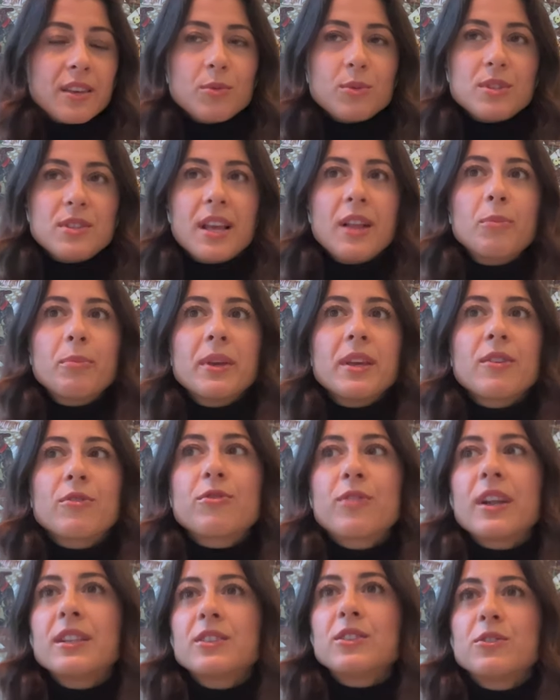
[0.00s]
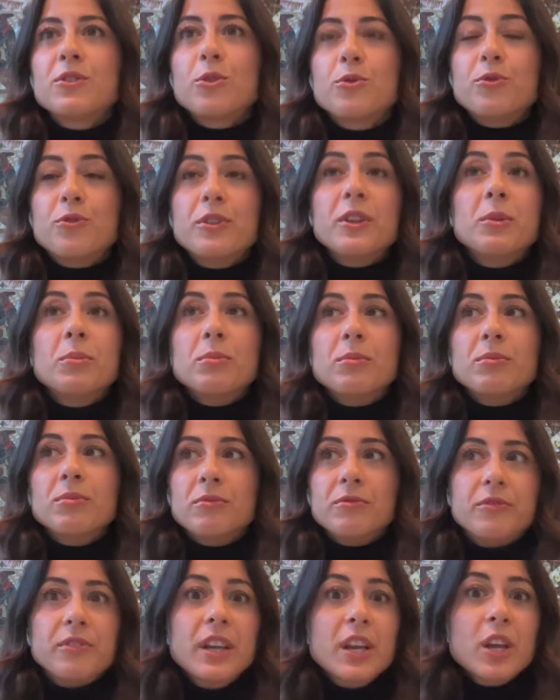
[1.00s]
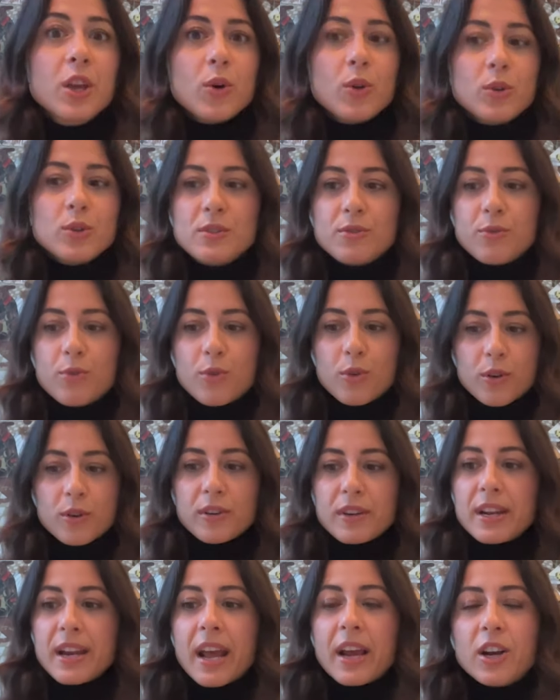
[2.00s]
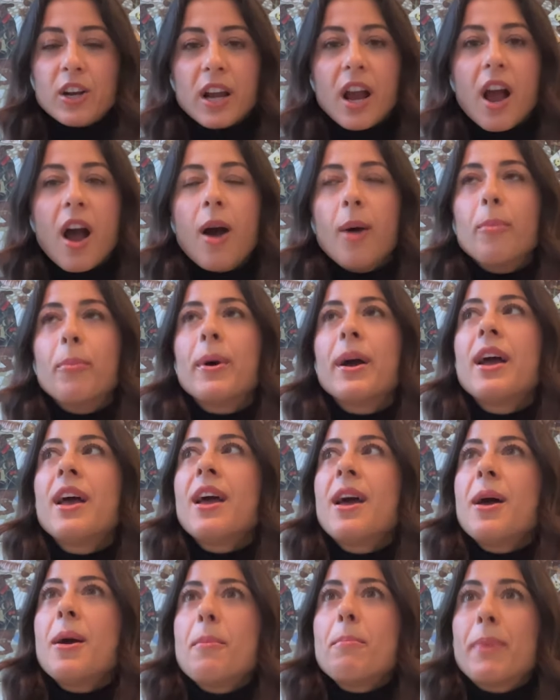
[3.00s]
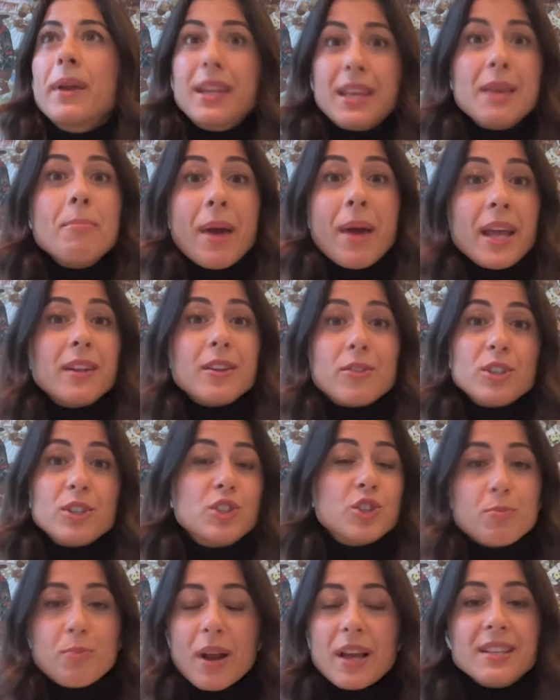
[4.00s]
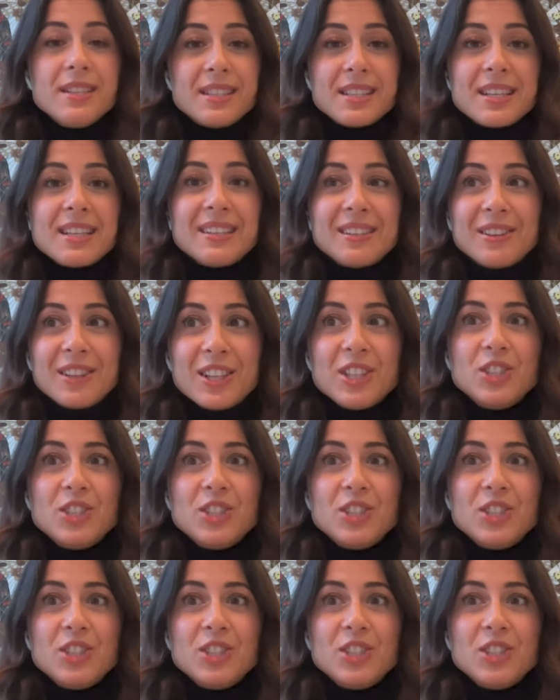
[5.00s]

He was helping a friend to film videos for Necker Cup. But he met Richard Branson